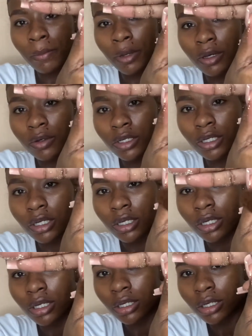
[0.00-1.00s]

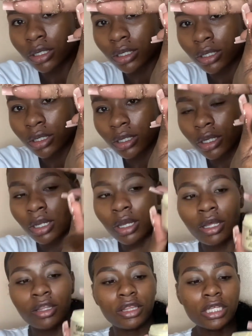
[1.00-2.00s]
powder.
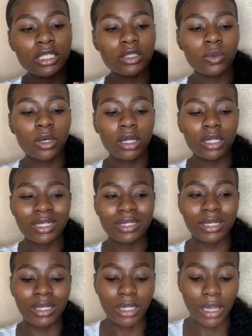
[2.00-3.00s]
This one is
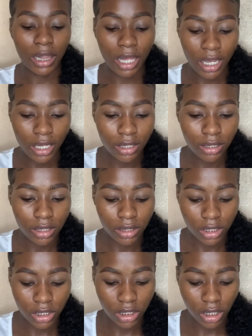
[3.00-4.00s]
in light, in
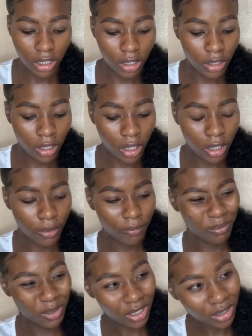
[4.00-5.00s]
the shade
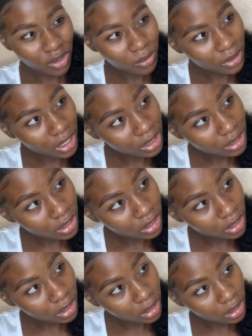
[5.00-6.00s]
Buttercup Light, I
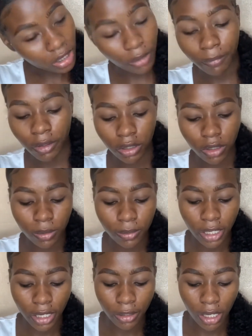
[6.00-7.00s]
think. Yeah, Buttercup
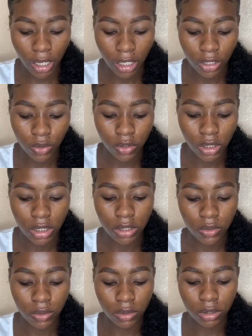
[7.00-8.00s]
Light. I usually
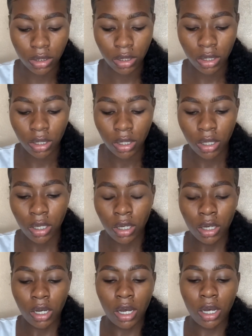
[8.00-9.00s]
use
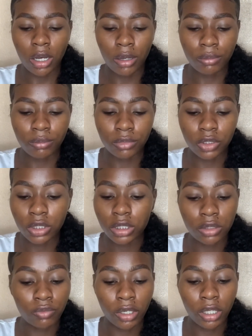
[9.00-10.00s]

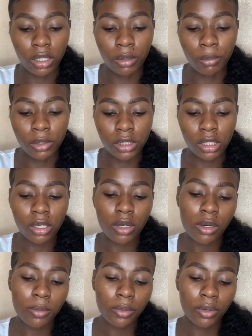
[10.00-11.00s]
just regular
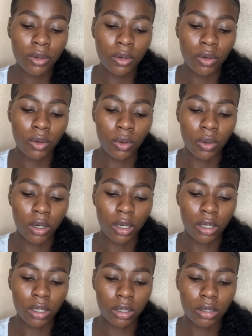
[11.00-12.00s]
Buttercup
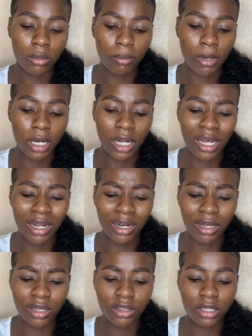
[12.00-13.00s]
or
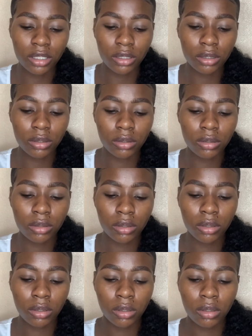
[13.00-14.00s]
Banana, I think.
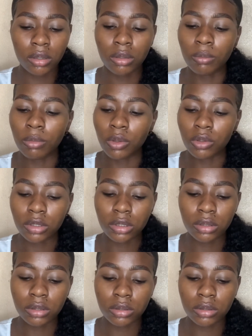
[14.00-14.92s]
But